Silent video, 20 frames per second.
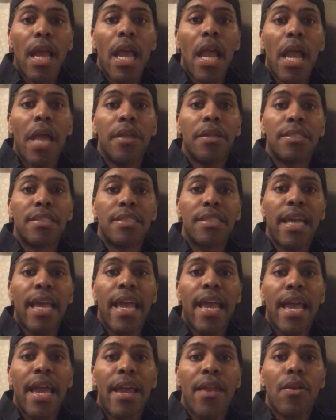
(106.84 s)
And the
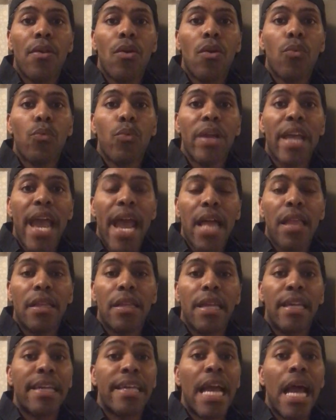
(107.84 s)
sad
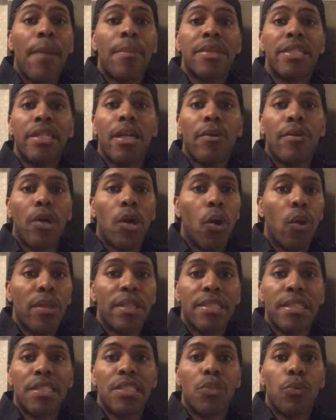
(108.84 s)
reality and commentary on the
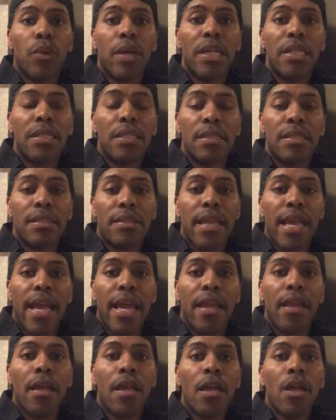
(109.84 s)
situation is
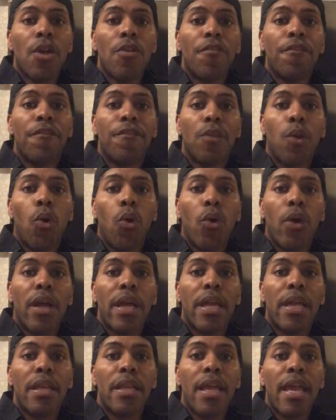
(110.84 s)
that
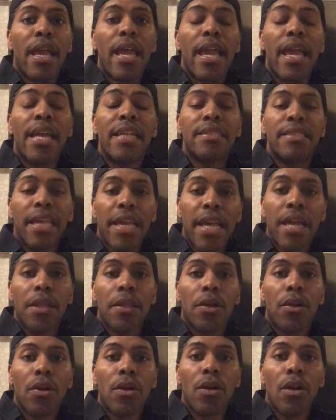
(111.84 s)
Floyd and
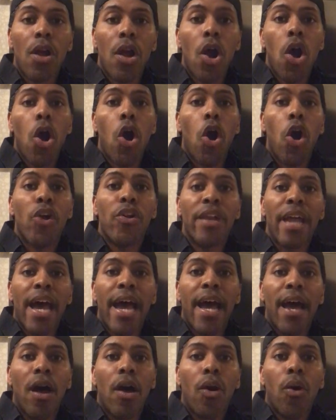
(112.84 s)
Taylor are
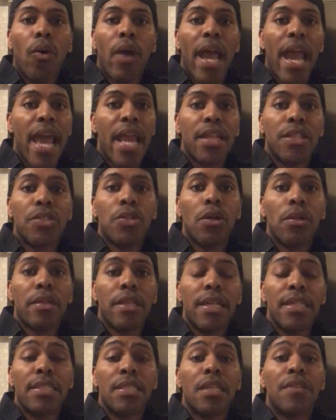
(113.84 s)
now added to a
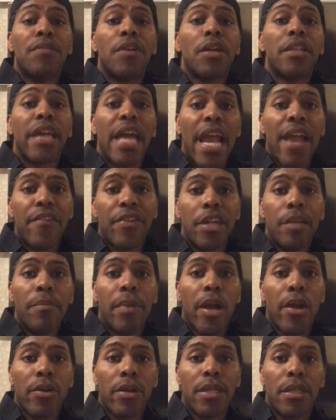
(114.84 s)
list of other African
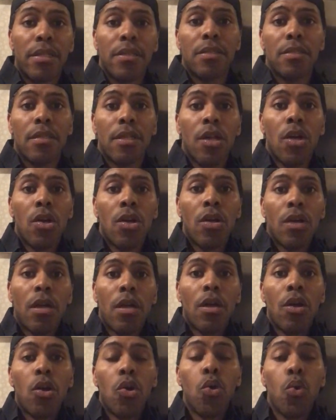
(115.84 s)
Americans
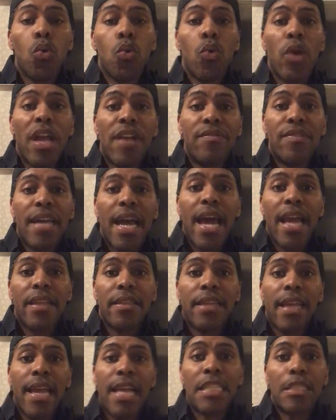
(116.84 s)
who have died at
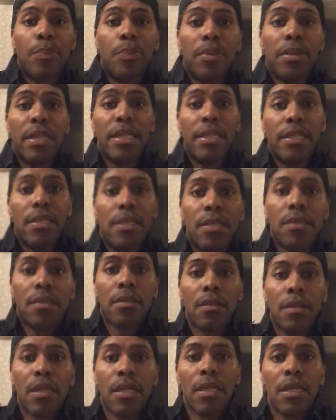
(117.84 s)
the hands of police.
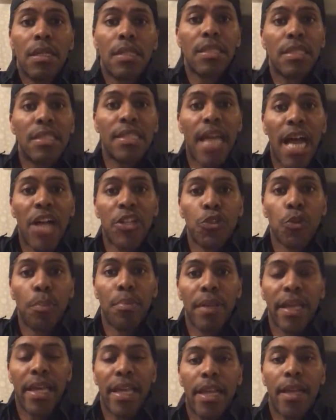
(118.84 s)
Sandra
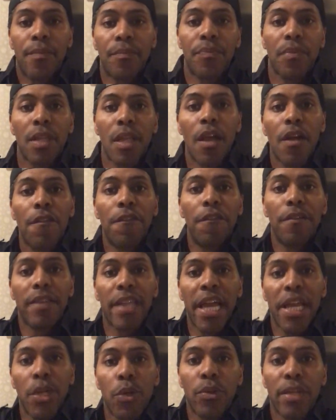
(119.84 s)
Bland,
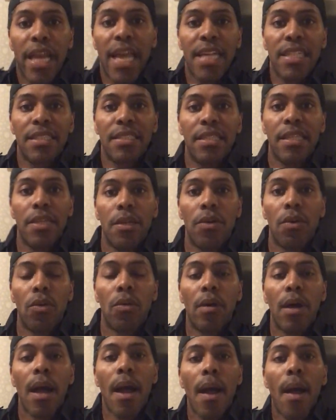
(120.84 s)
Philando Castile,
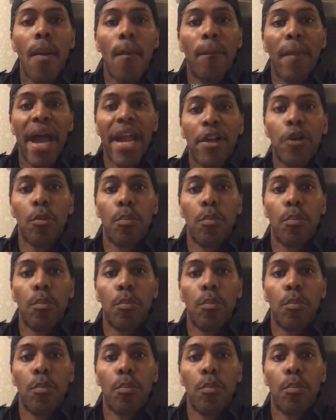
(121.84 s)
Michael